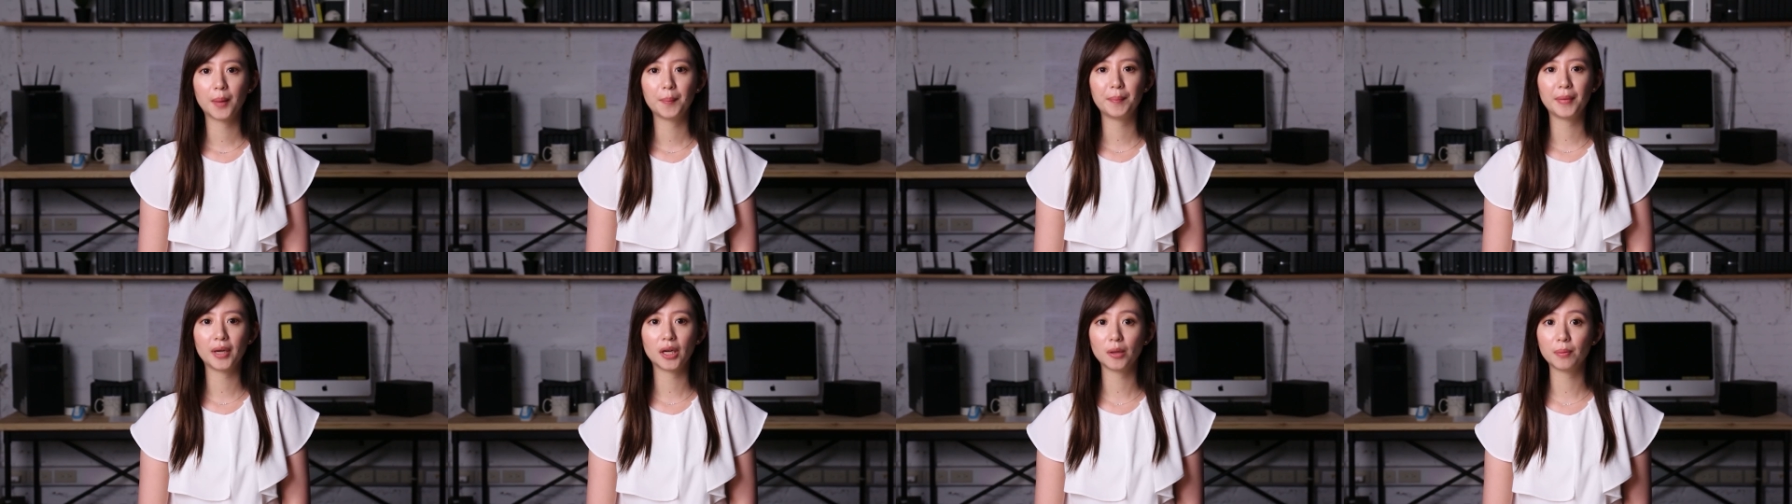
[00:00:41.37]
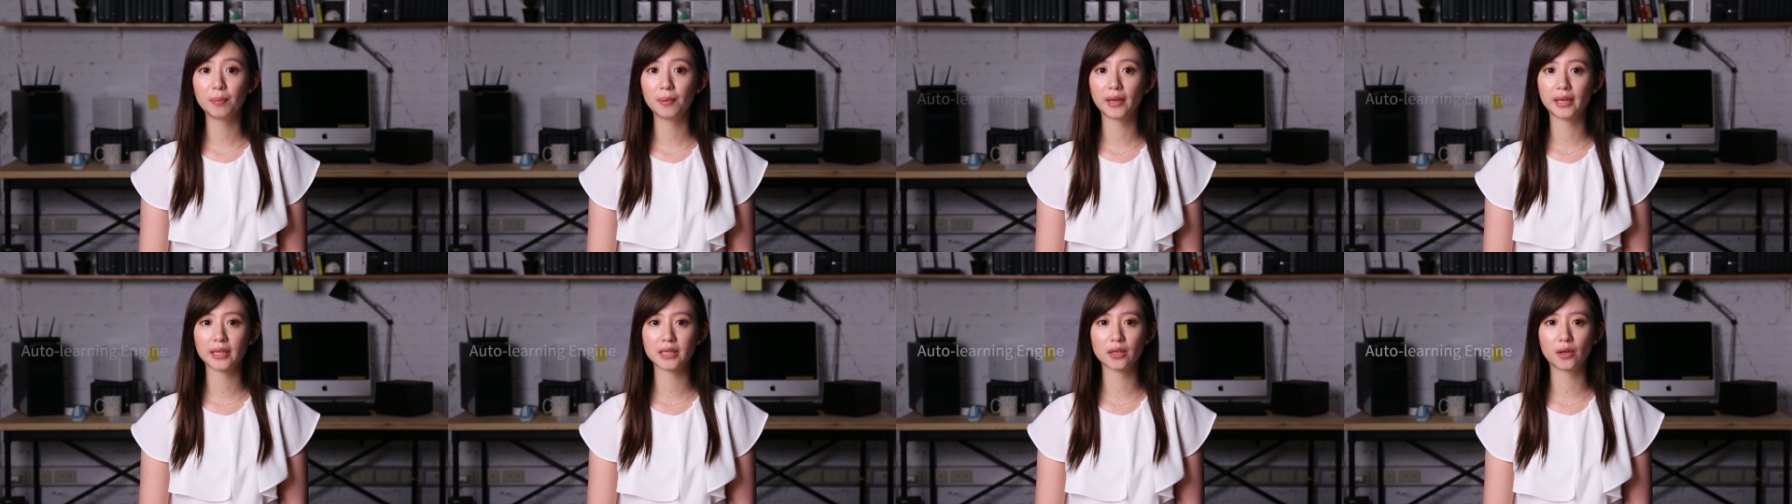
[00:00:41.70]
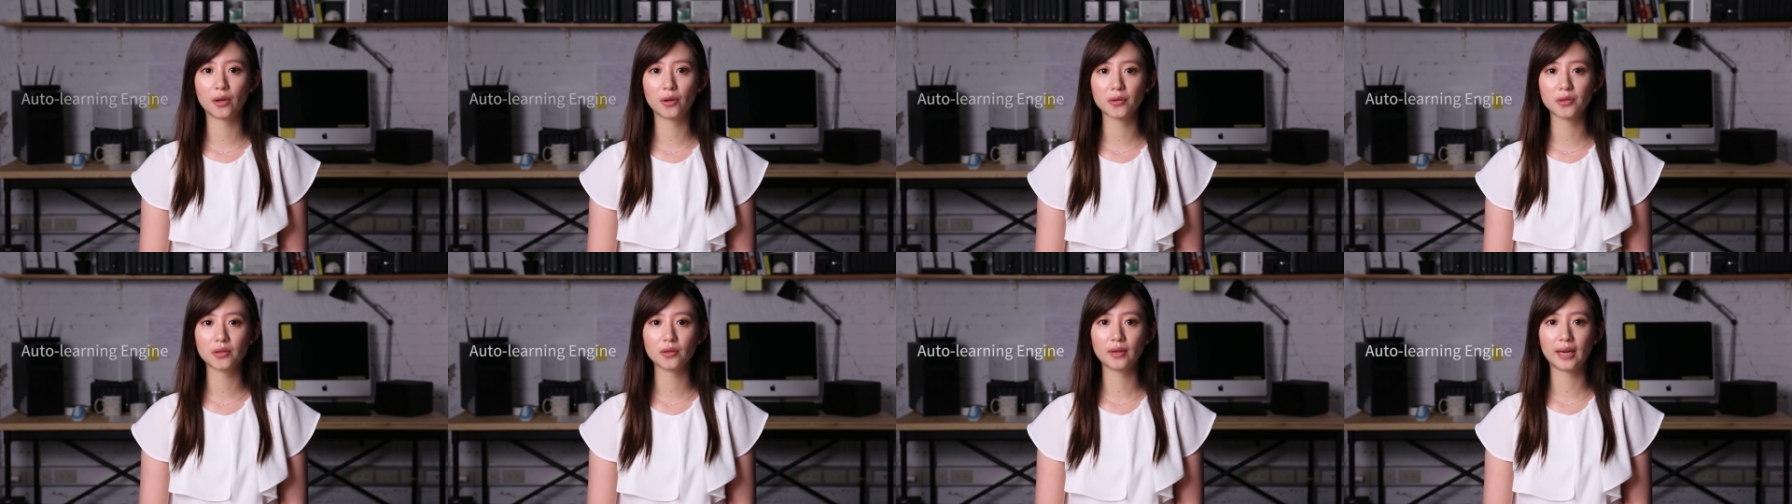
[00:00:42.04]
MailPlus
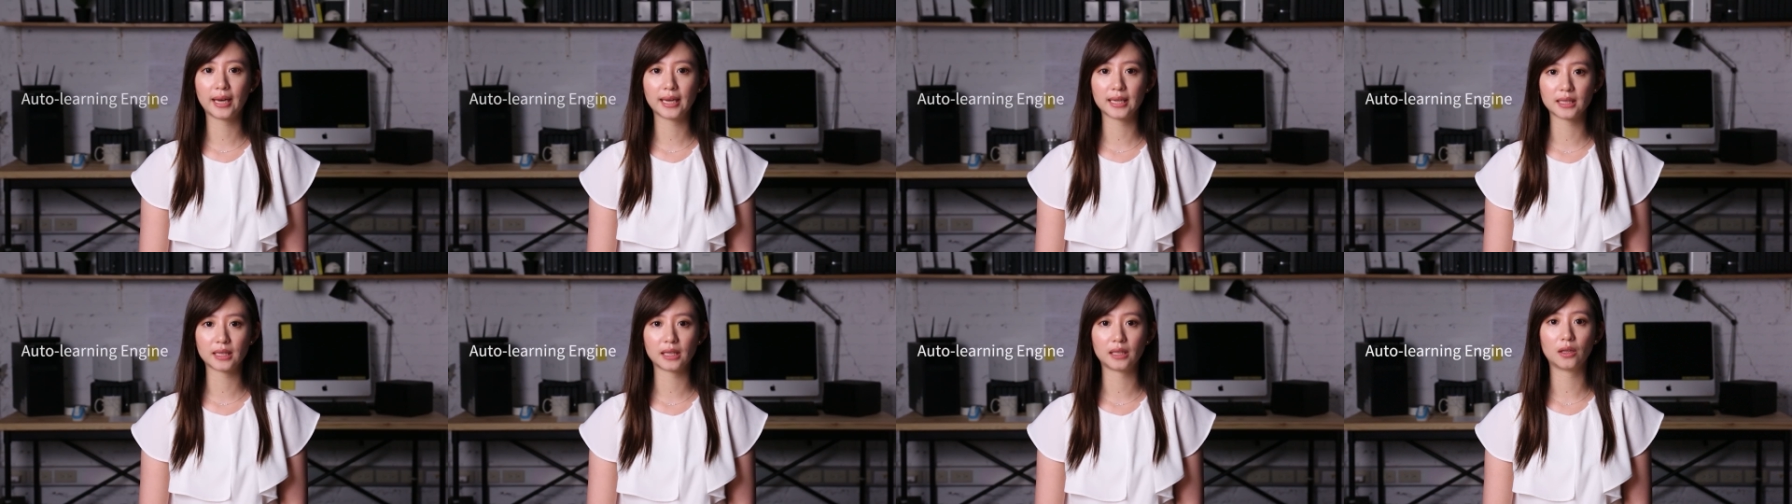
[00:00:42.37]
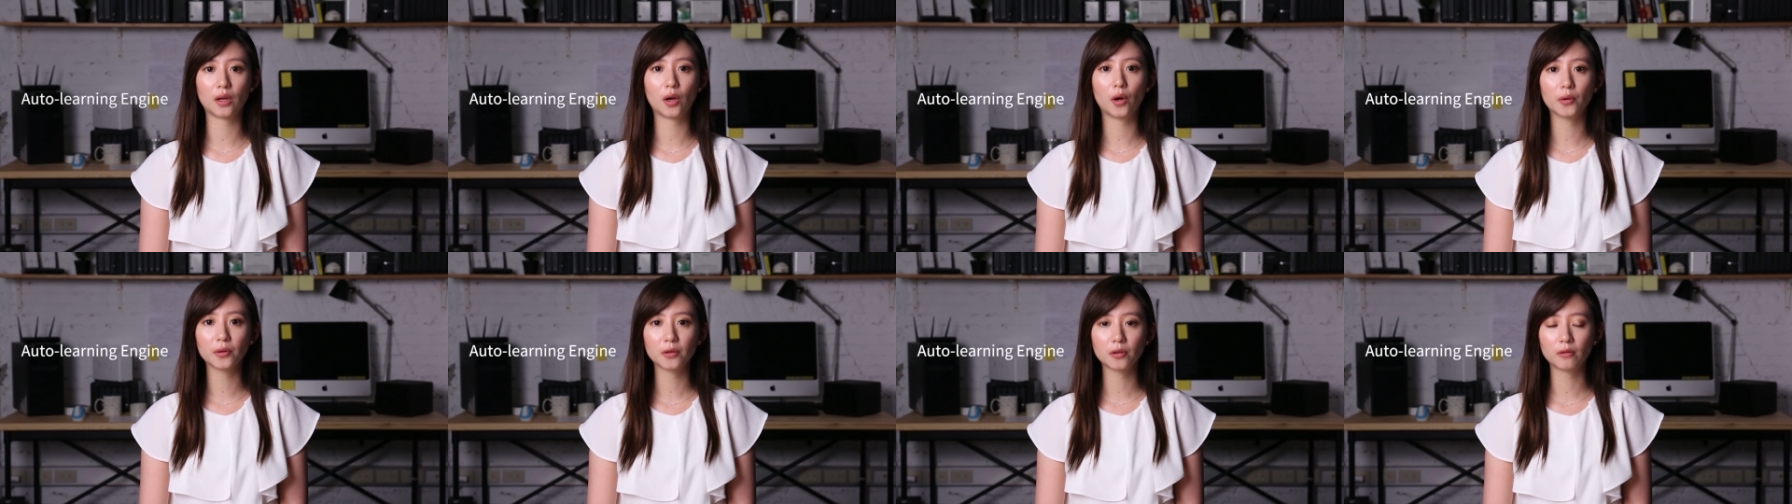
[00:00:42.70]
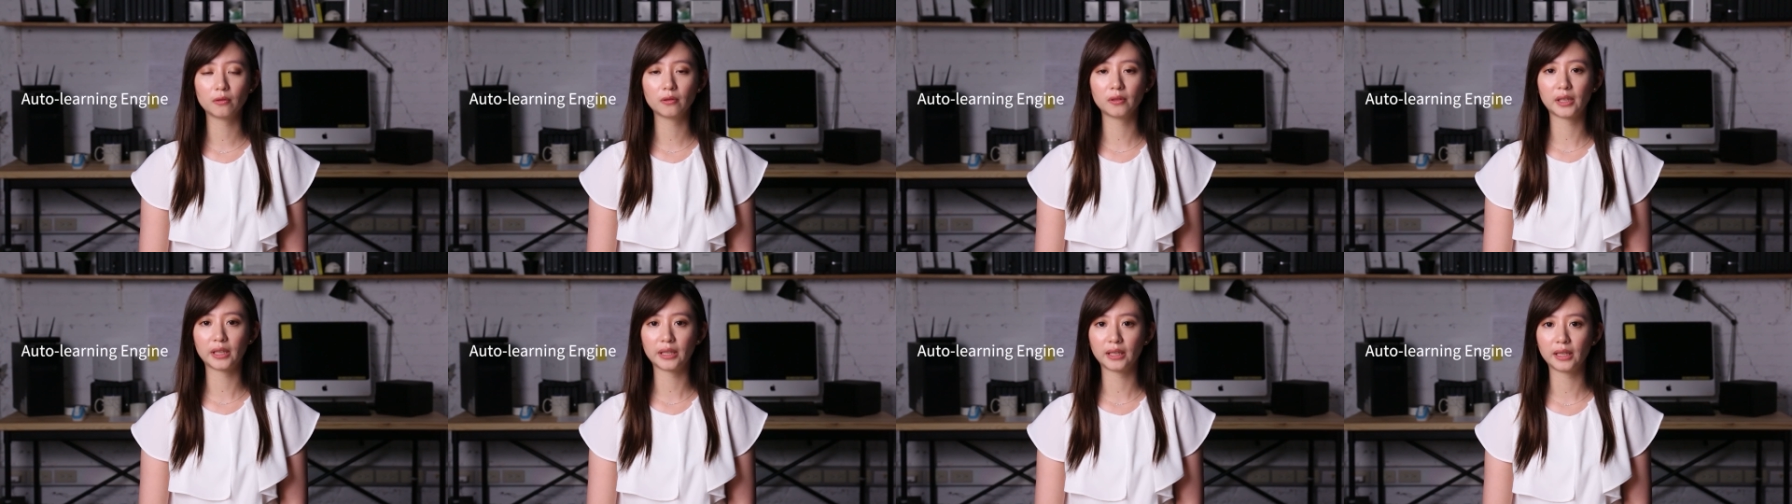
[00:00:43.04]
also has an
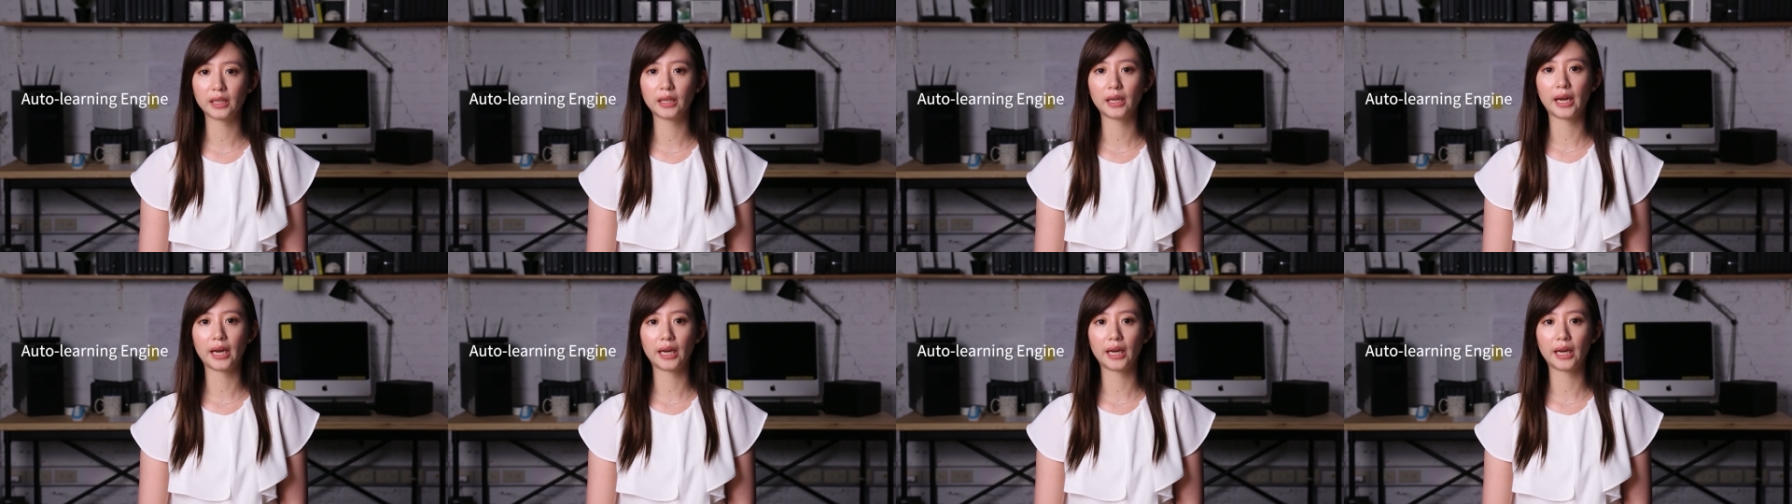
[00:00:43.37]
auto-learning